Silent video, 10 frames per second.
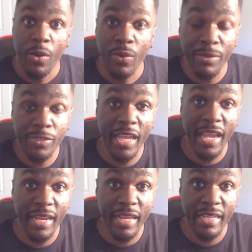What I'm
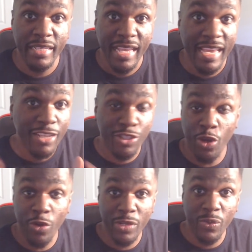saying is, he's the
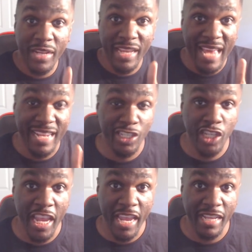only one that got a
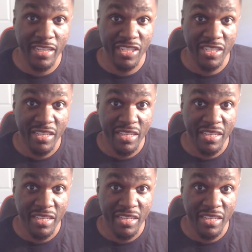chance